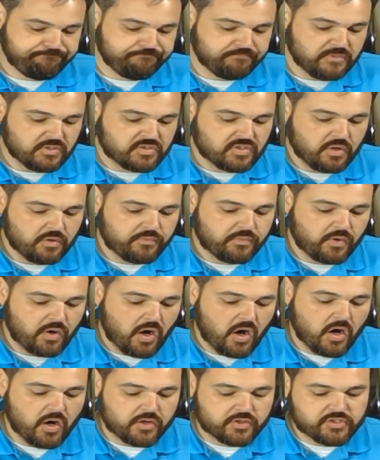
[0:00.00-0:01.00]
So for
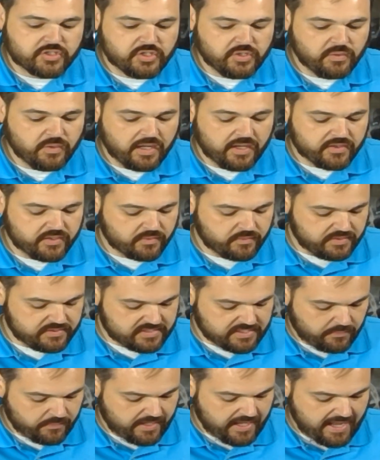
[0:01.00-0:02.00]
our 2 other ones
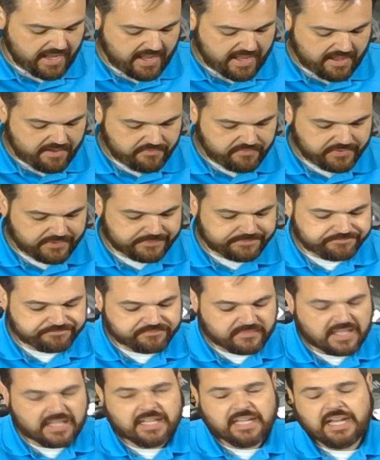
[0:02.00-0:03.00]
that we have,
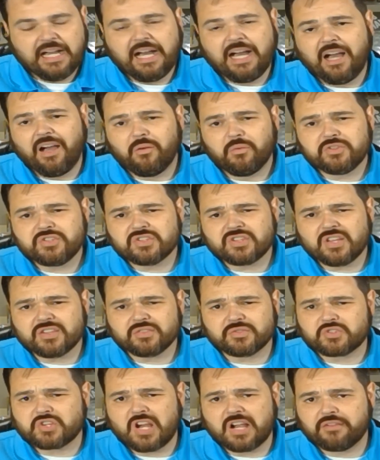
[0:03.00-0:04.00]
which is also
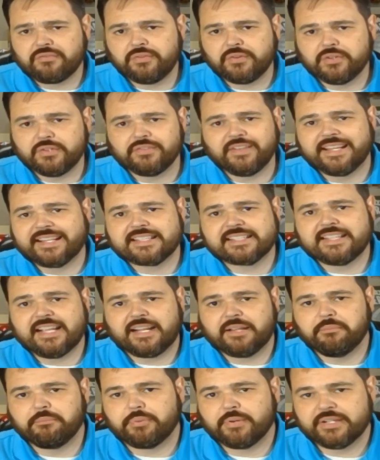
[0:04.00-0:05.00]
chock full of like
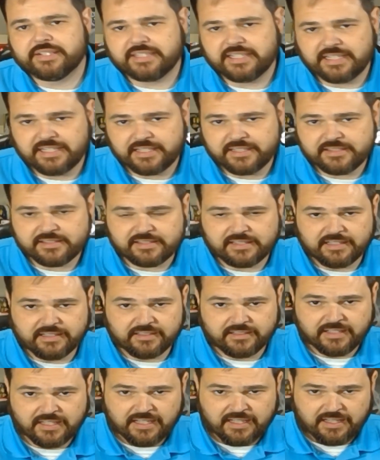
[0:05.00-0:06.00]
second printings
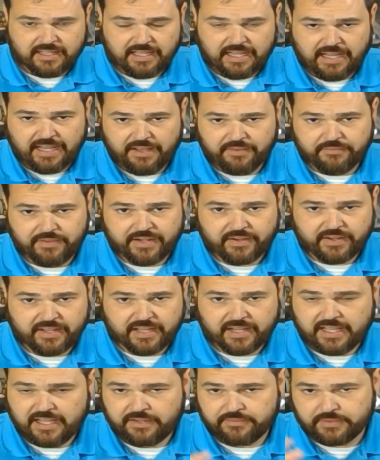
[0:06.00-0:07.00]
and
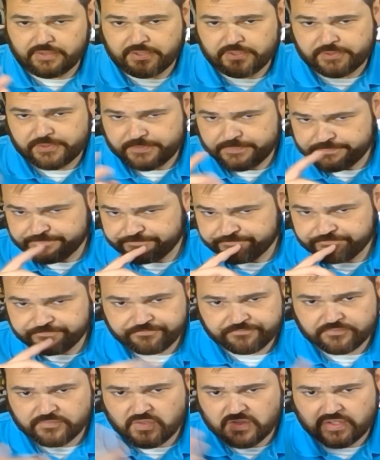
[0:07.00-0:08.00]
variant covers,
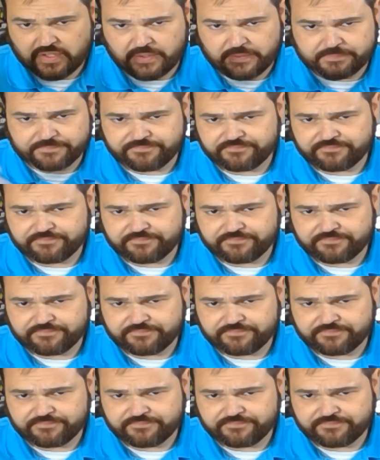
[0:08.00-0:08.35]
so